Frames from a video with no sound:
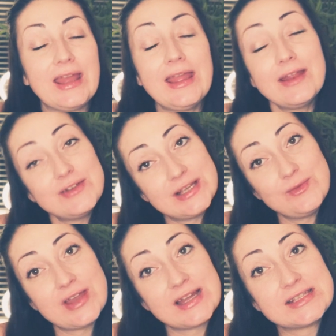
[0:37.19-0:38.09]
And every time
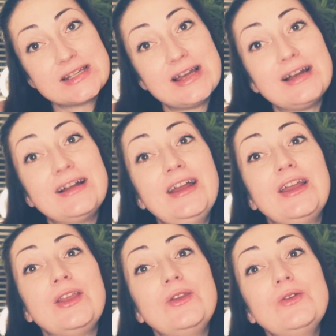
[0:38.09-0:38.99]
you exhale,
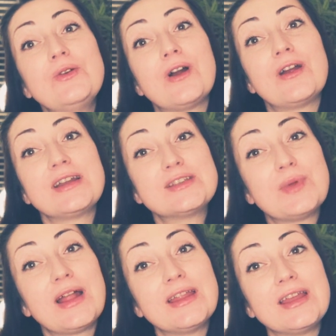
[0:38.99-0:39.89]
you are
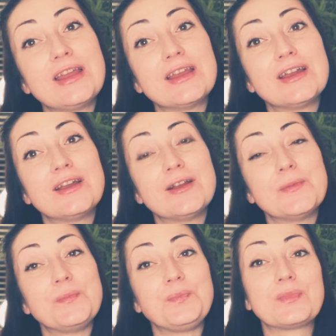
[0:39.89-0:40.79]
expelling
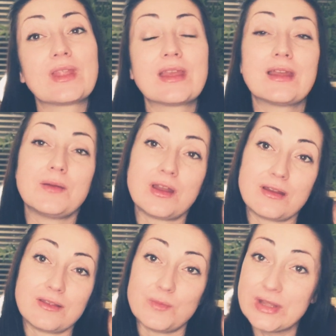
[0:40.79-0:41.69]

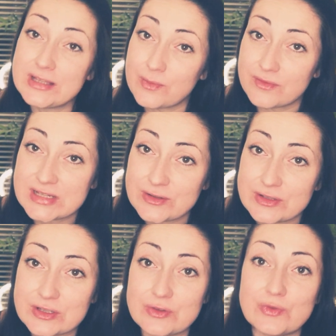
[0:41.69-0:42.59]
the buildup of
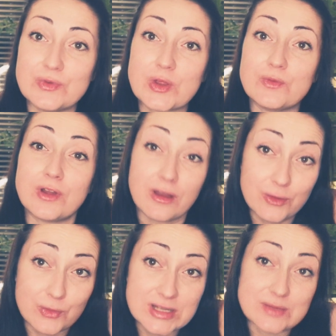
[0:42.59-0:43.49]
CO2, which would
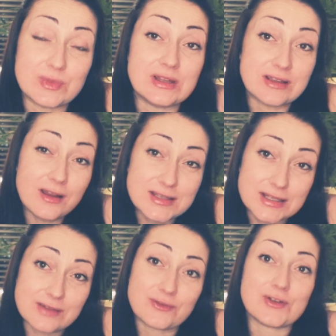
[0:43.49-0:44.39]
otherwise be
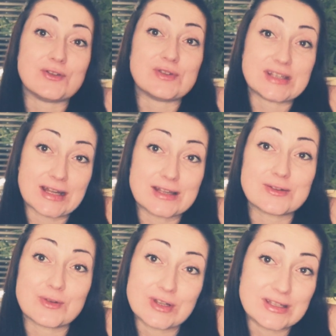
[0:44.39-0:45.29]
toxic for your cells,
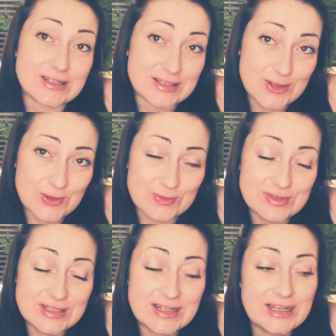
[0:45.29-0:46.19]
organs, and tissues.